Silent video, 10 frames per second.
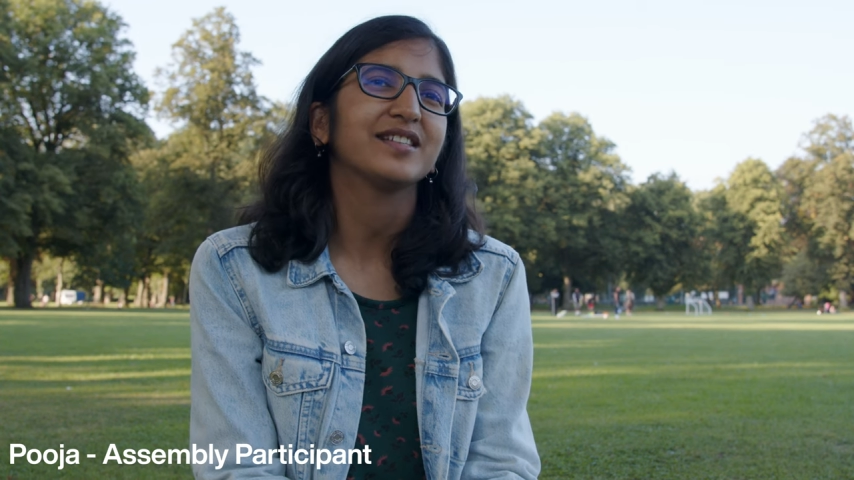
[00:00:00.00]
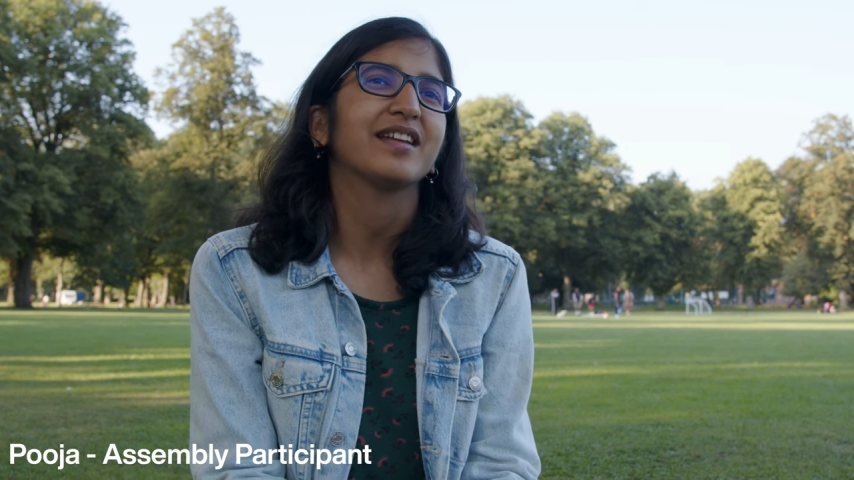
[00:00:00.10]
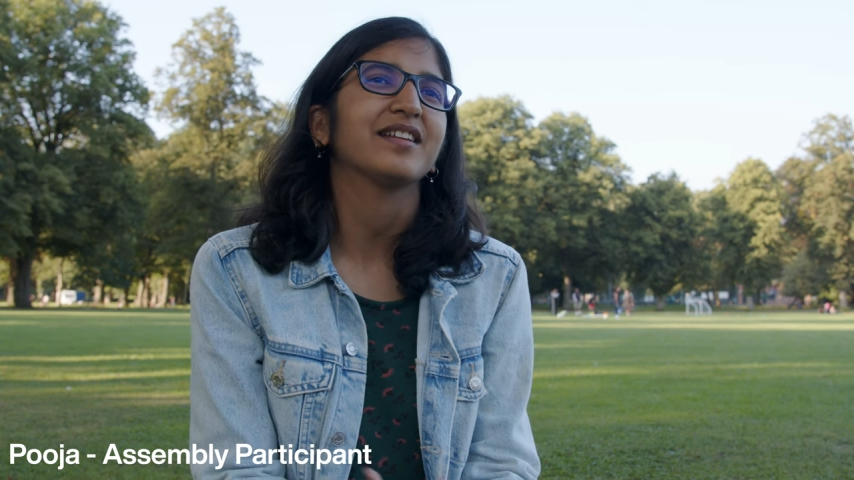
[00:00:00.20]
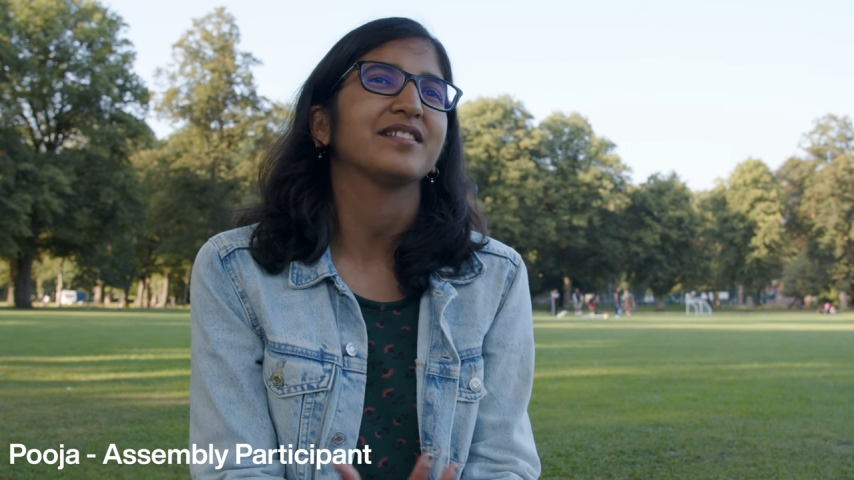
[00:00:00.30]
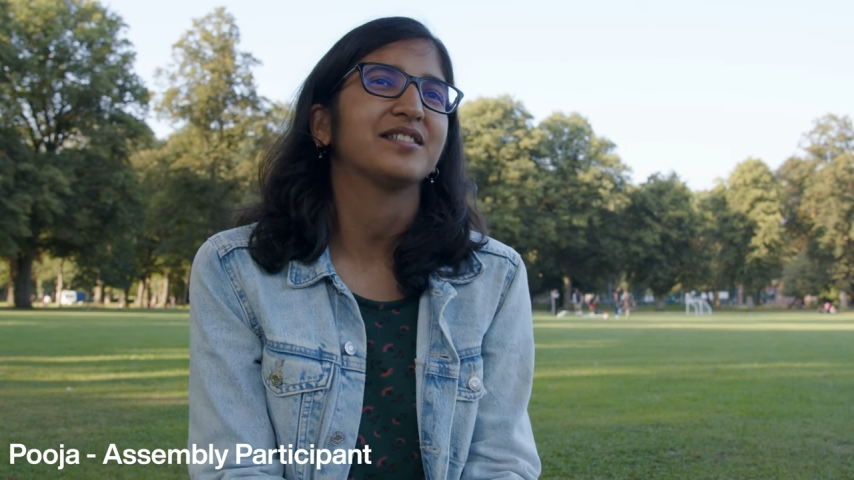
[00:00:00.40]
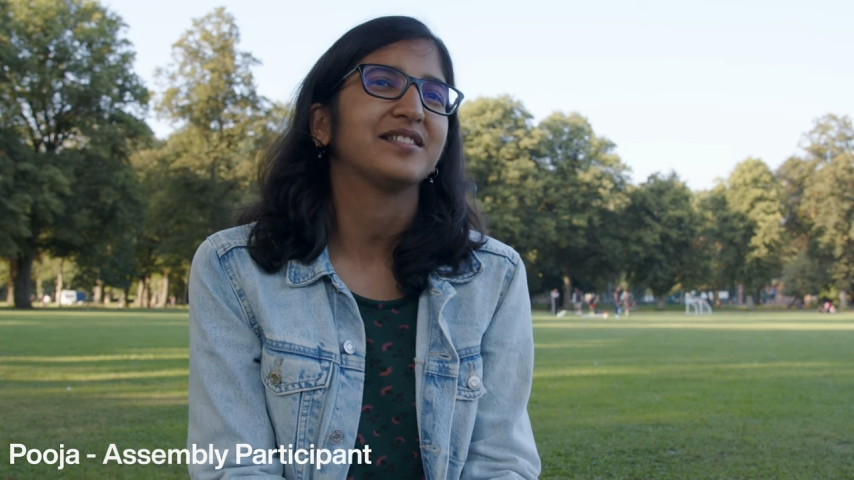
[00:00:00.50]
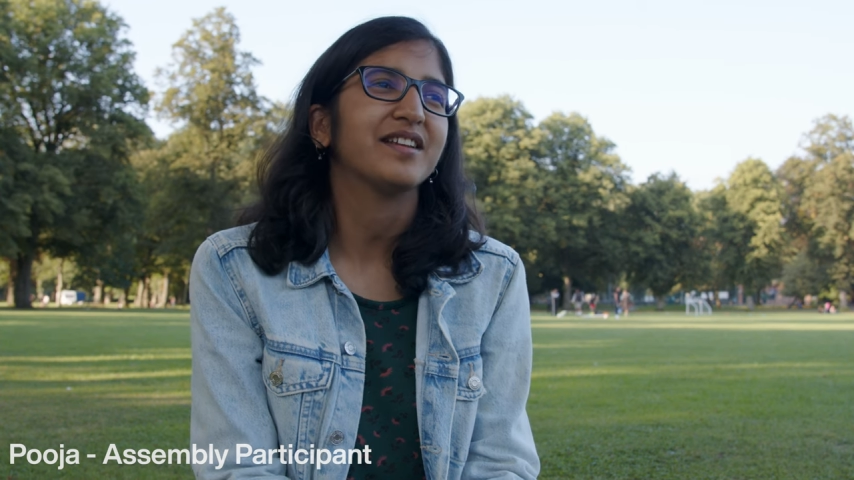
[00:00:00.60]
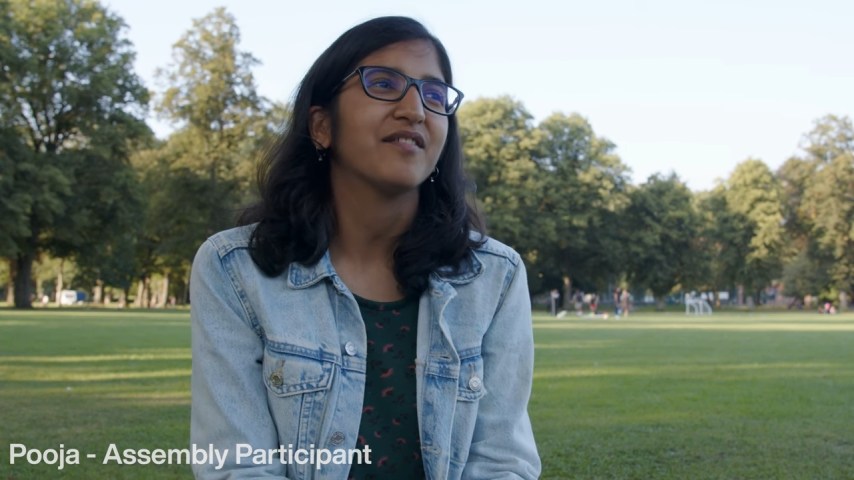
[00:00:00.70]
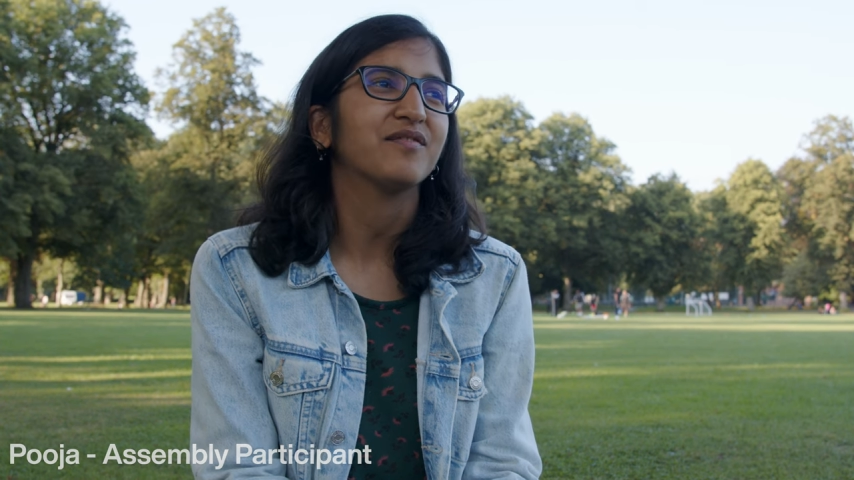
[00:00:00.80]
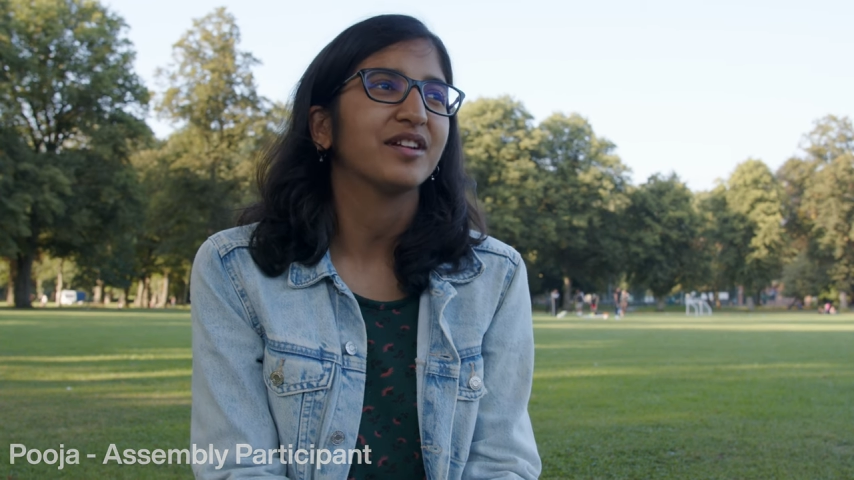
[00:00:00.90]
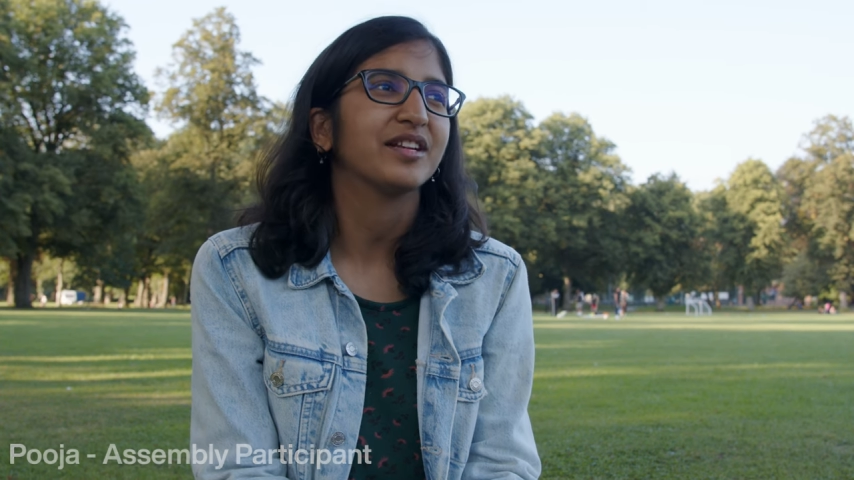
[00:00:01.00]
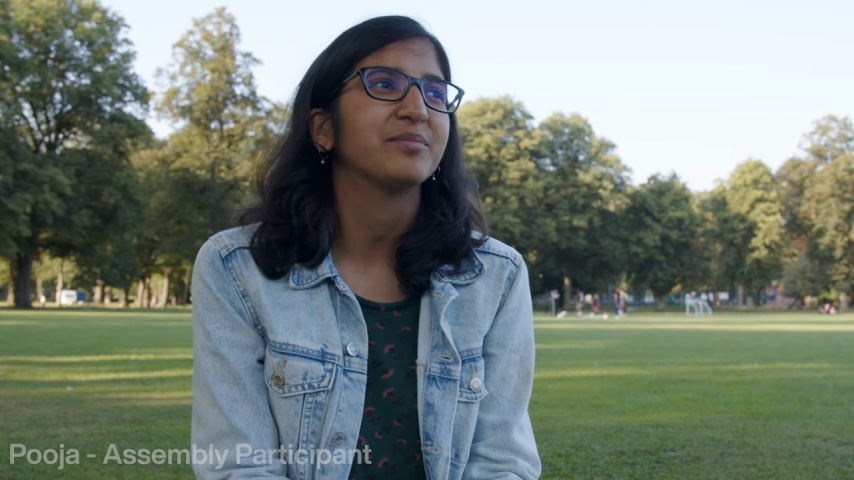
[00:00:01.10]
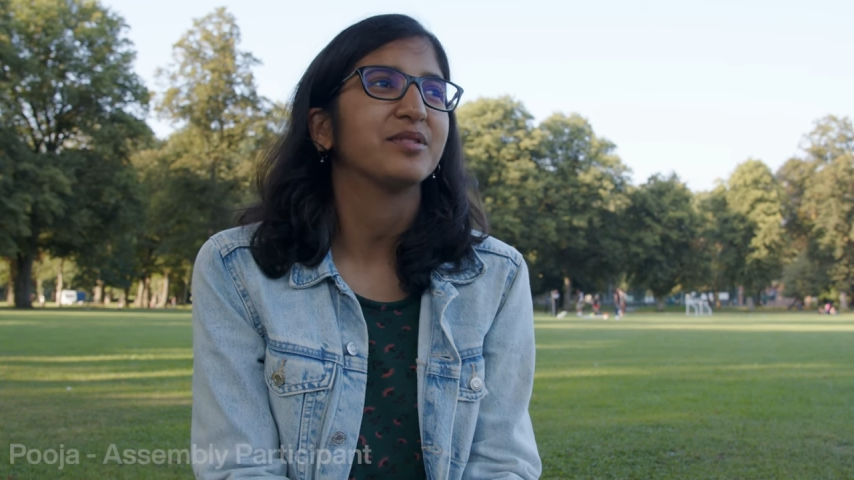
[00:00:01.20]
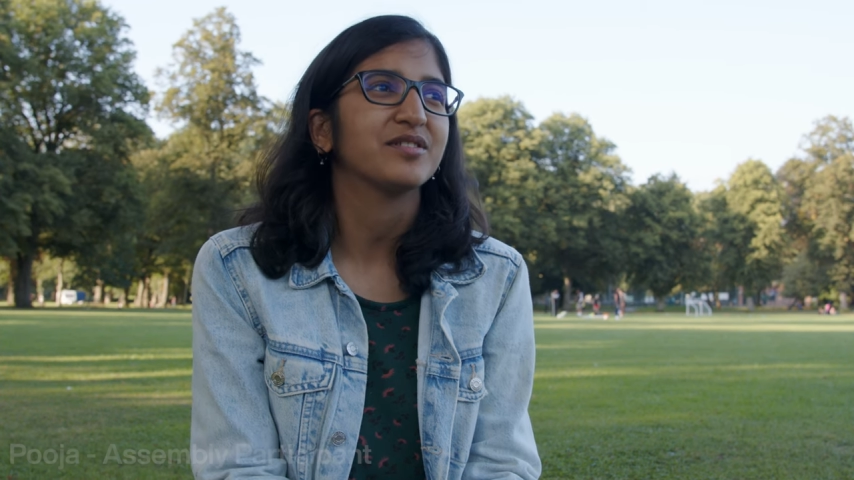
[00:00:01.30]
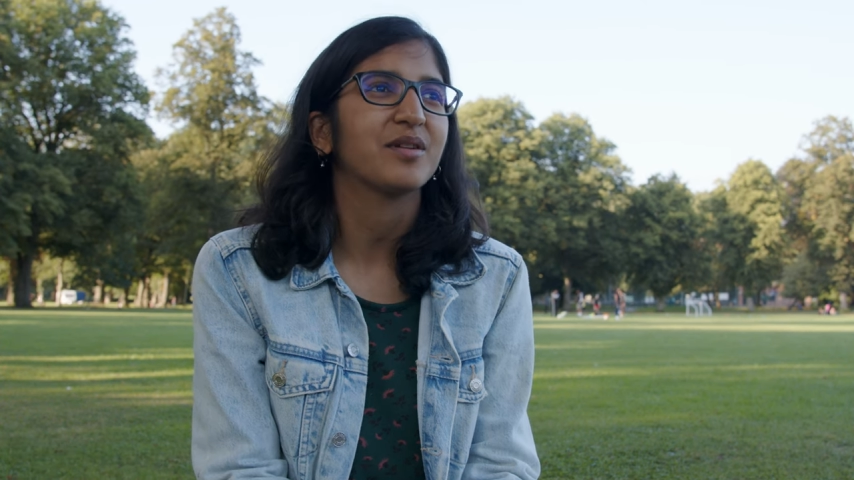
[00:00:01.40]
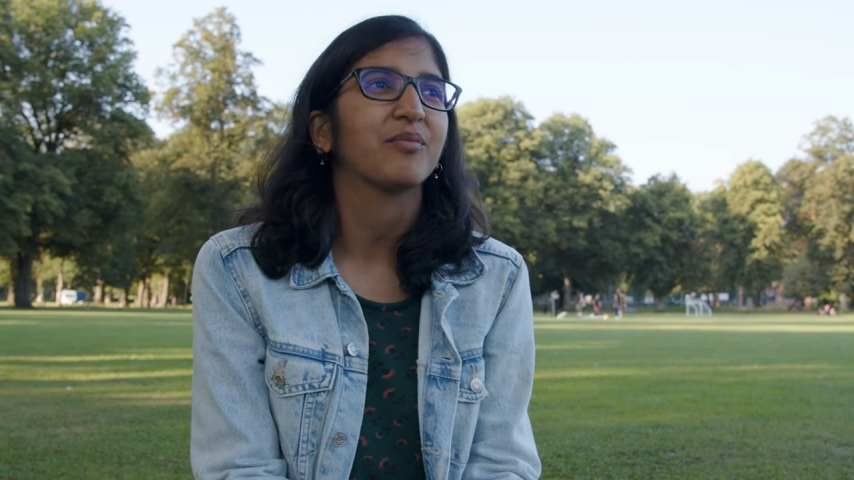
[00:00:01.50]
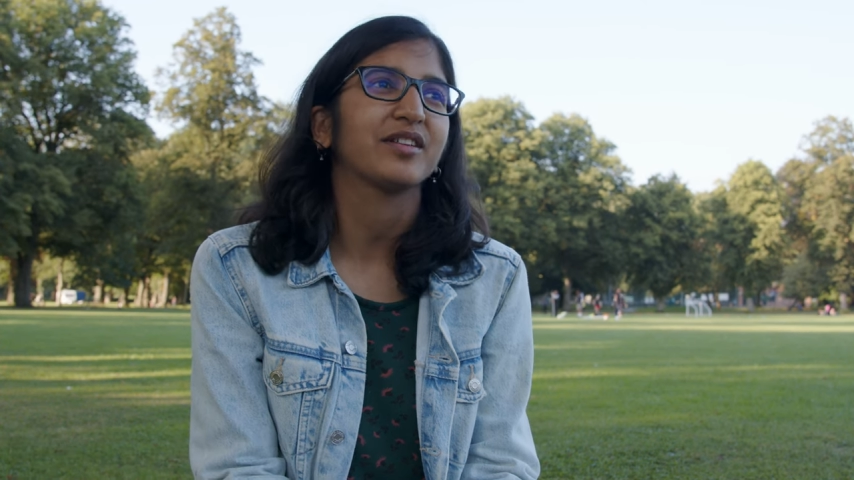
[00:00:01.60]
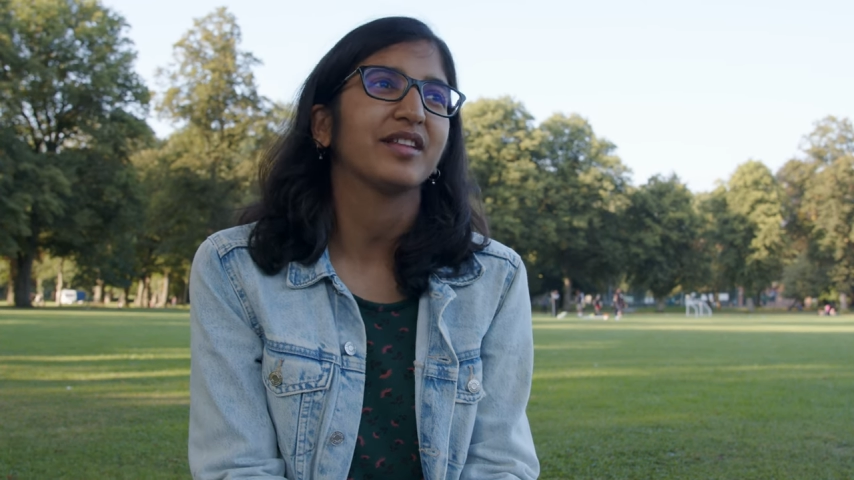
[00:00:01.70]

that has definitely been something